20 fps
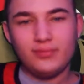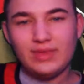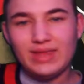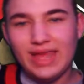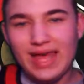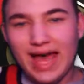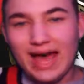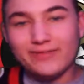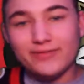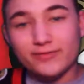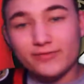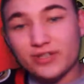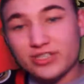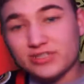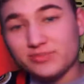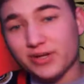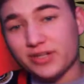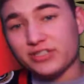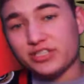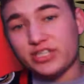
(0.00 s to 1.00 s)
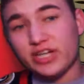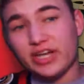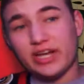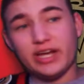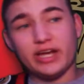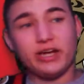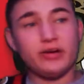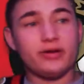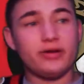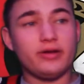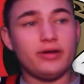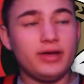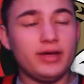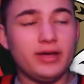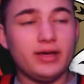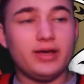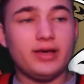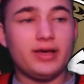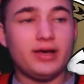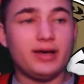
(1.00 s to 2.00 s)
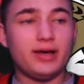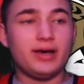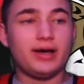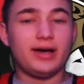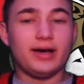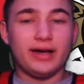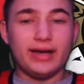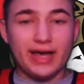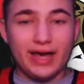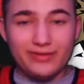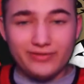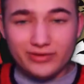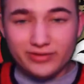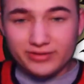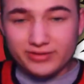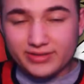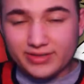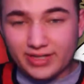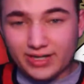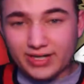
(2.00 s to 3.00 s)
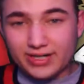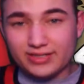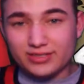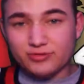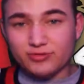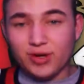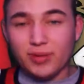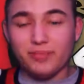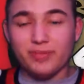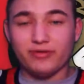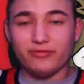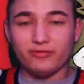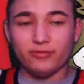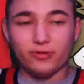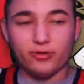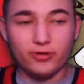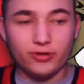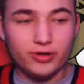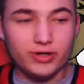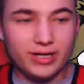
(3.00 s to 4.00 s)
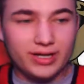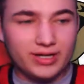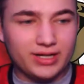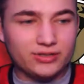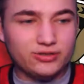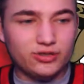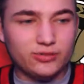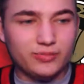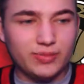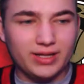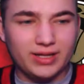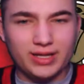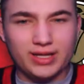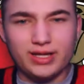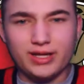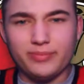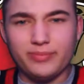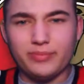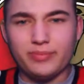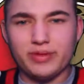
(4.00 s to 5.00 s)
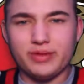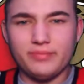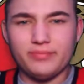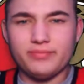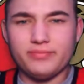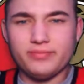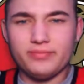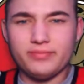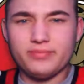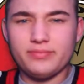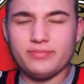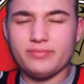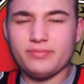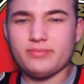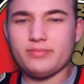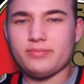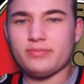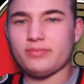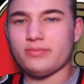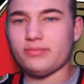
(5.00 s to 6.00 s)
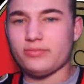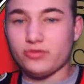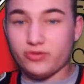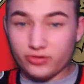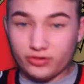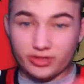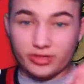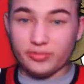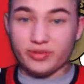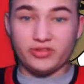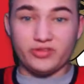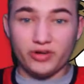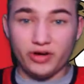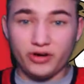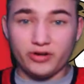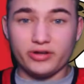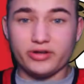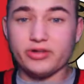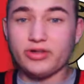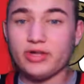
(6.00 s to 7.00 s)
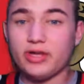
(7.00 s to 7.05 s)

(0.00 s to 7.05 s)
Haven't fixed my chair. I haven't swept my floor. I gotta turn my light up a bit. It's turning a bit dark.